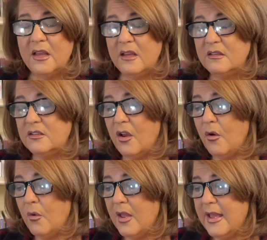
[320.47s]

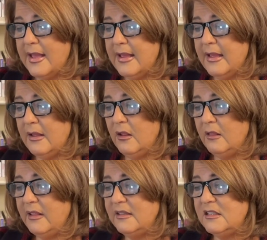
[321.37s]
So
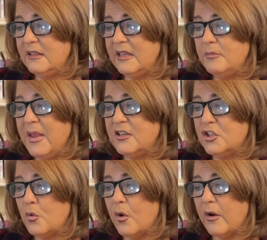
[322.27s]
let's let's make
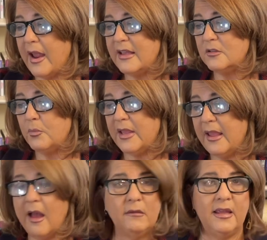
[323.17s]
sure as we
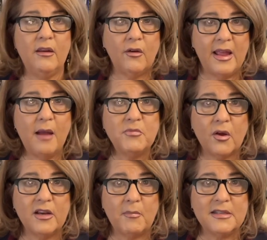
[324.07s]
here I am
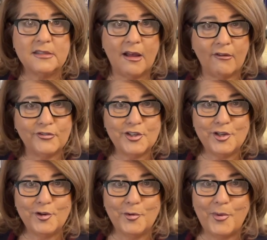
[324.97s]
talking to myself
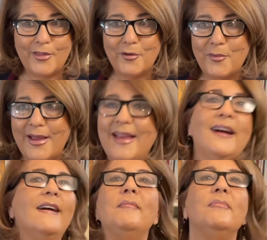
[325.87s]
too, by the way,
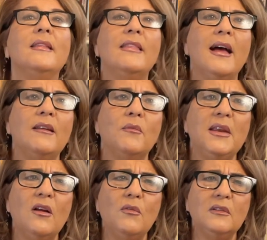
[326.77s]
um, that we
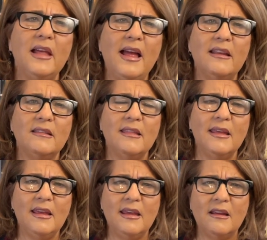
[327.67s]
don't let
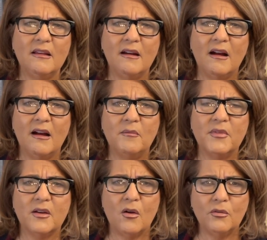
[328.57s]
the um,
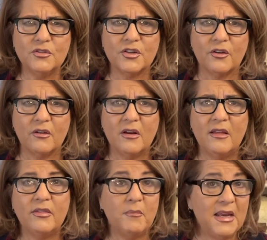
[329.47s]
the culture,
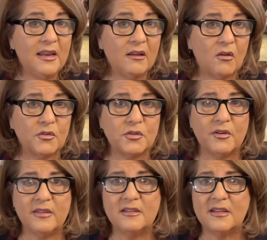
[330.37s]
the media culture
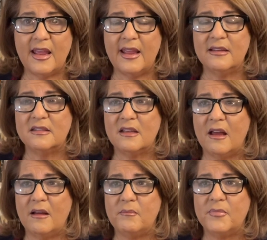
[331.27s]
in this case,
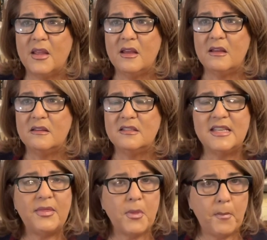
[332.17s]
um,
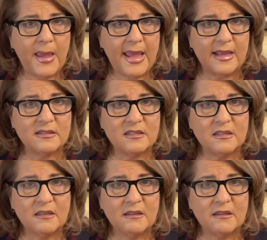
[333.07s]
set the pace